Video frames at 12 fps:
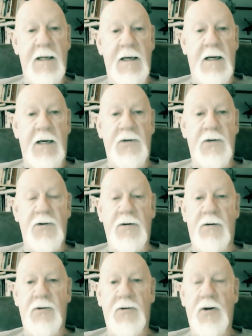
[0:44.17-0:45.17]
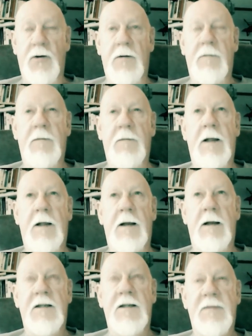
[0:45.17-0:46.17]
Nature, nurture.
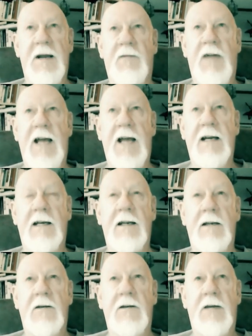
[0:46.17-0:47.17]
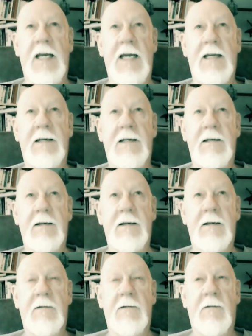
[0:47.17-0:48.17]
As a matter of fact, you can't
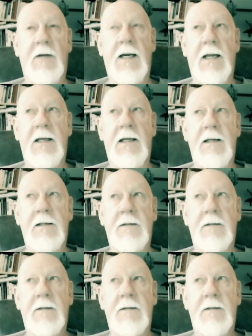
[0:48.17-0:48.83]
really